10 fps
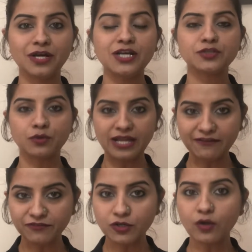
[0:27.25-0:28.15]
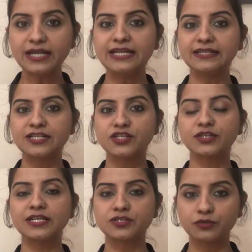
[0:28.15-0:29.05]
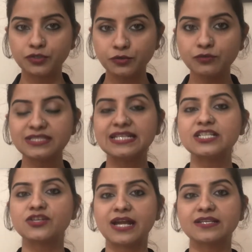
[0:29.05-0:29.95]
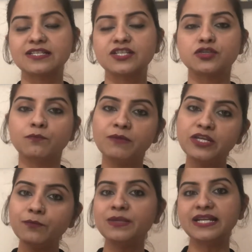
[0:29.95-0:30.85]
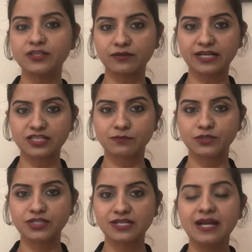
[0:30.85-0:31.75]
So if your intention is to use these strategies to manipulate your customers,